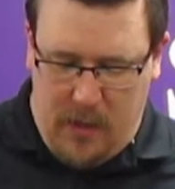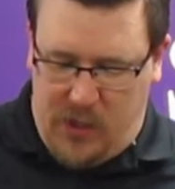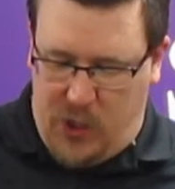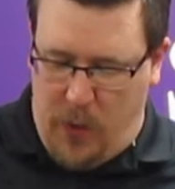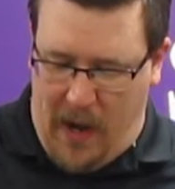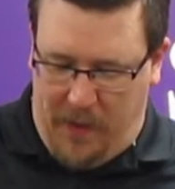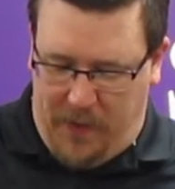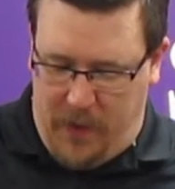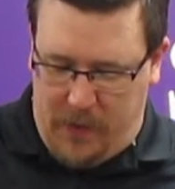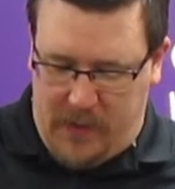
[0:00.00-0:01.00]
2
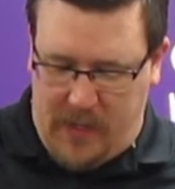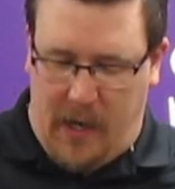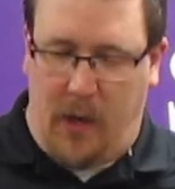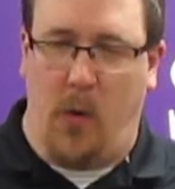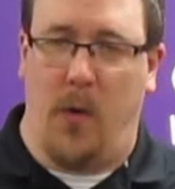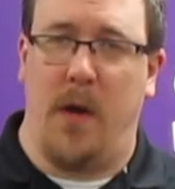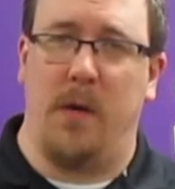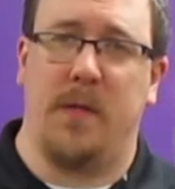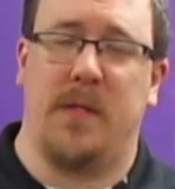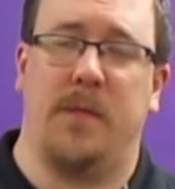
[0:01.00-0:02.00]
eighth notes and a quarter
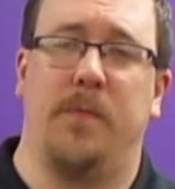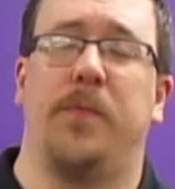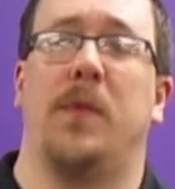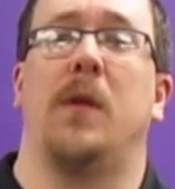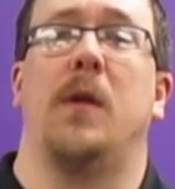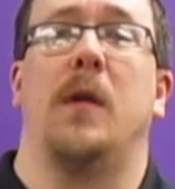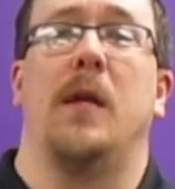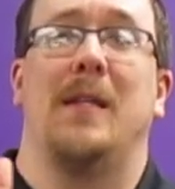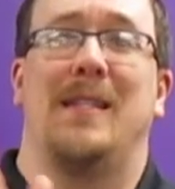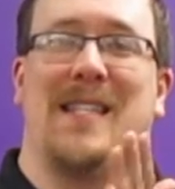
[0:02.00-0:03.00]
note.
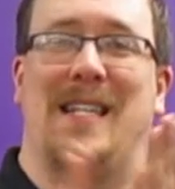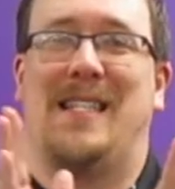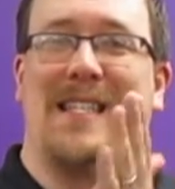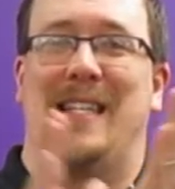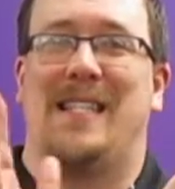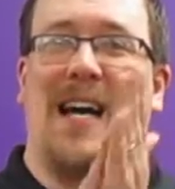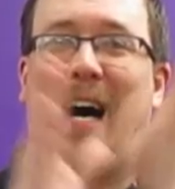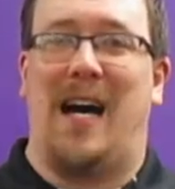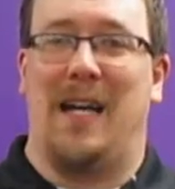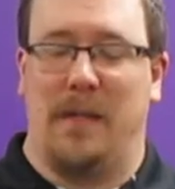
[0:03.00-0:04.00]

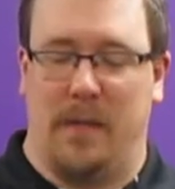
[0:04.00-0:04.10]
Ti-ti-ta.